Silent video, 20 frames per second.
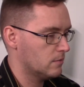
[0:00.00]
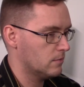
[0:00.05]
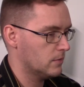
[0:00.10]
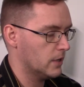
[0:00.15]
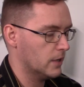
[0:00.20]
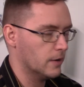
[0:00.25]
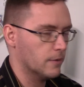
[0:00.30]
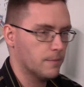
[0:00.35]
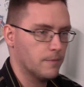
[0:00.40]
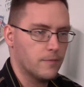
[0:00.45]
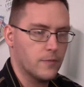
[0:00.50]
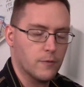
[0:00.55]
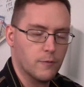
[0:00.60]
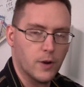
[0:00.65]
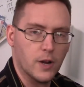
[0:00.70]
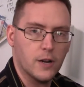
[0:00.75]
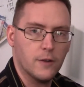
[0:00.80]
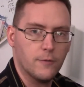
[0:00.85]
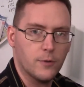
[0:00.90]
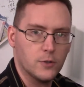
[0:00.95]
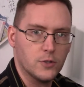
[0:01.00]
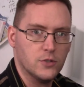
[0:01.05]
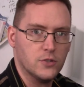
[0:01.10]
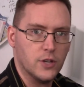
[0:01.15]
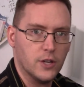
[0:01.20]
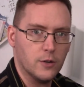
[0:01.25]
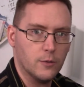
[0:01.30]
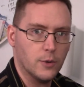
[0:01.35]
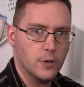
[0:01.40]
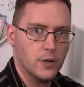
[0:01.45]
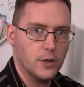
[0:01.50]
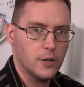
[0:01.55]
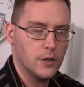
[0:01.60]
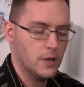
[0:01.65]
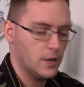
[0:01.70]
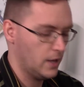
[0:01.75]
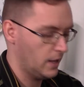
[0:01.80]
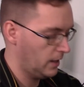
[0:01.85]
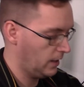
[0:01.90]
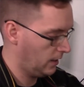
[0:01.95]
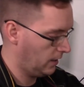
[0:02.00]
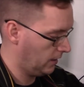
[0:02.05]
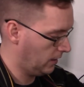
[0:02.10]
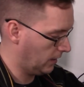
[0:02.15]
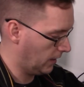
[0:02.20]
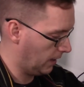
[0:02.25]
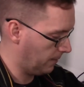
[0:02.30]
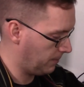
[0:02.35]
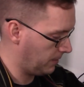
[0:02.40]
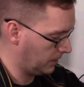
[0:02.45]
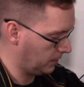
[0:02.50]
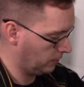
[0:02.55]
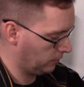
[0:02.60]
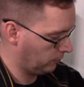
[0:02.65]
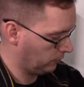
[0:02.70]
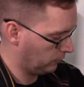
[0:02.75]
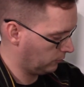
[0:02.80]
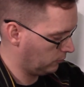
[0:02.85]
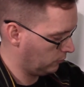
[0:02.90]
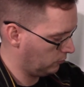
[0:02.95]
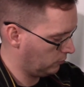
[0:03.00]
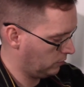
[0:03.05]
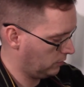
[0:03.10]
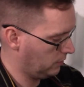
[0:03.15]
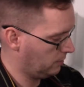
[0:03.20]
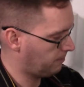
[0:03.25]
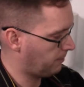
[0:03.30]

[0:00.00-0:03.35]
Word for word: Yeah, Friday 1st of January. I'm picking through